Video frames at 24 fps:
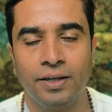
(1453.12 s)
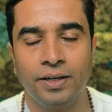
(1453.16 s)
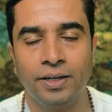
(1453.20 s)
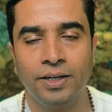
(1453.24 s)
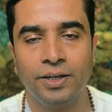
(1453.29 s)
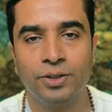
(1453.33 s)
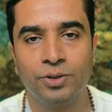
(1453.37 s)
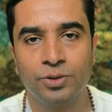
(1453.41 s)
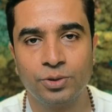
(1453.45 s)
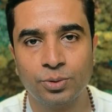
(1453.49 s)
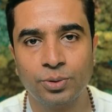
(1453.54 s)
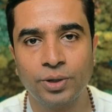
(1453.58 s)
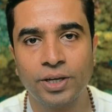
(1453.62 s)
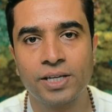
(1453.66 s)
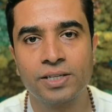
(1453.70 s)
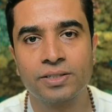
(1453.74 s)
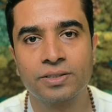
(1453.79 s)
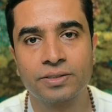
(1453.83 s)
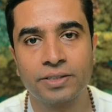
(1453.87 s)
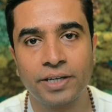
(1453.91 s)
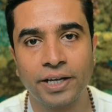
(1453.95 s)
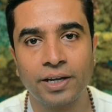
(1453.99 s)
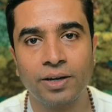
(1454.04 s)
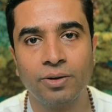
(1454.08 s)
In today's
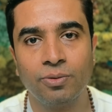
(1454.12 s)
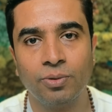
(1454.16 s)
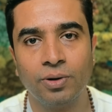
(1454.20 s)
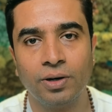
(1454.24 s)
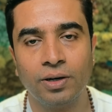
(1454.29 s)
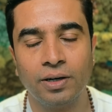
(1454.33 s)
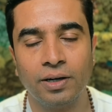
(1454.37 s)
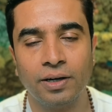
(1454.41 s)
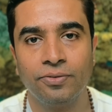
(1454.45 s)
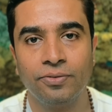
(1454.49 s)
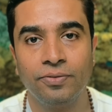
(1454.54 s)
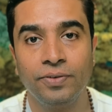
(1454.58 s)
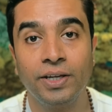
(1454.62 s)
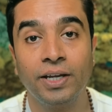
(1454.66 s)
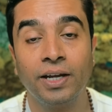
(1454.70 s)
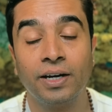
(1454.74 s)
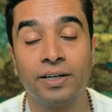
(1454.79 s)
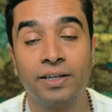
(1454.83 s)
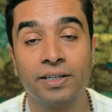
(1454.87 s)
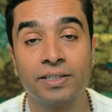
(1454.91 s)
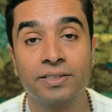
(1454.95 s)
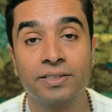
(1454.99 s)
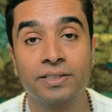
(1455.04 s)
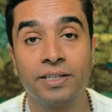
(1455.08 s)
tech world, we
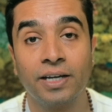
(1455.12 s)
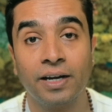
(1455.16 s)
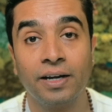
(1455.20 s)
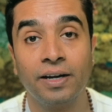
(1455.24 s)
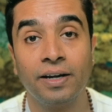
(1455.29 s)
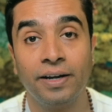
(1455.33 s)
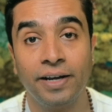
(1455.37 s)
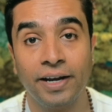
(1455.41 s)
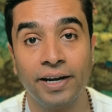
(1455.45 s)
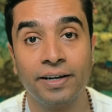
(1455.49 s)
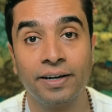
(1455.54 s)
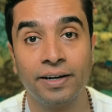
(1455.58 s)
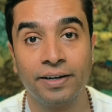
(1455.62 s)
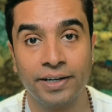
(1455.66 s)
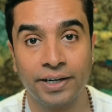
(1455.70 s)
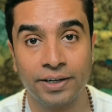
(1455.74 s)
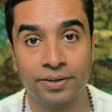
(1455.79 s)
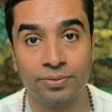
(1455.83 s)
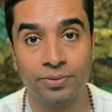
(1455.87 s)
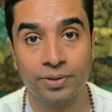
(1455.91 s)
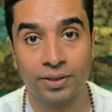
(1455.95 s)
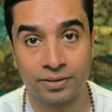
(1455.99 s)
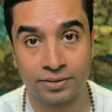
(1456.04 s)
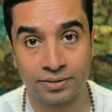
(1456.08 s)
understand data
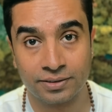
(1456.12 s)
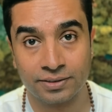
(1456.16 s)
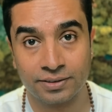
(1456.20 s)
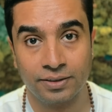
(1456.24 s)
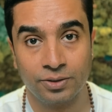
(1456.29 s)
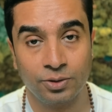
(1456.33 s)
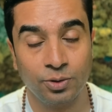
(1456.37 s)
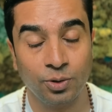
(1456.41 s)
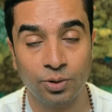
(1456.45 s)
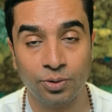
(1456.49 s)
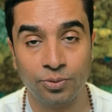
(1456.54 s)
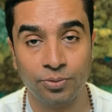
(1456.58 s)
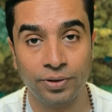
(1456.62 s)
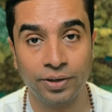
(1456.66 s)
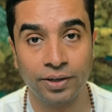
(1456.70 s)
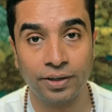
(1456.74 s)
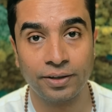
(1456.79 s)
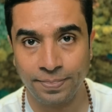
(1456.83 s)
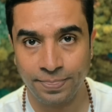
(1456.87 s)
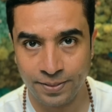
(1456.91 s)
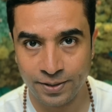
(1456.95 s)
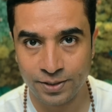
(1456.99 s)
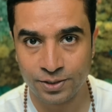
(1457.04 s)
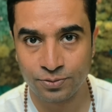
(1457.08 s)
networks, don't we?
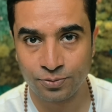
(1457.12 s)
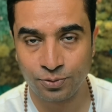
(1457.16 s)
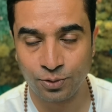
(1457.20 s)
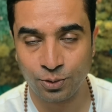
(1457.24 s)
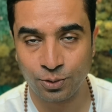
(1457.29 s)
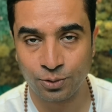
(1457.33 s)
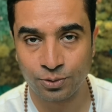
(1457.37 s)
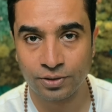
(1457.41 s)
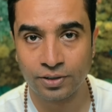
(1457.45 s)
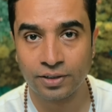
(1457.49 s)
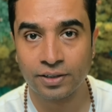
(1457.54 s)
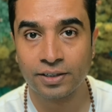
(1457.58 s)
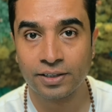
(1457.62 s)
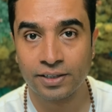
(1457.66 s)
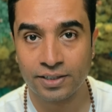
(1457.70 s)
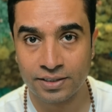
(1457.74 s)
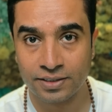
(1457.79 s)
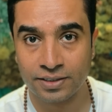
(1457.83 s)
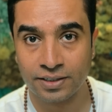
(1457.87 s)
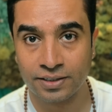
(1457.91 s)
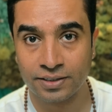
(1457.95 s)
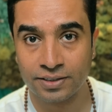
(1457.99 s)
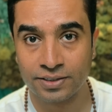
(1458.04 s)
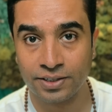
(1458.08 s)
This phone is
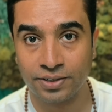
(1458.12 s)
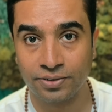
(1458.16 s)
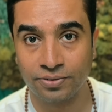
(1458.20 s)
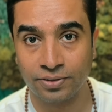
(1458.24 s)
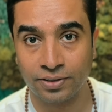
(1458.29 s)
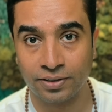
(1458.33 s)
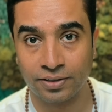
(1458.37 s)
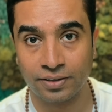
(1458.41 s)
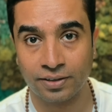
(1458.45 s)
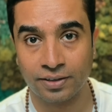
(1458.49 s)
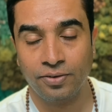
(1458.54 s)
a receiver.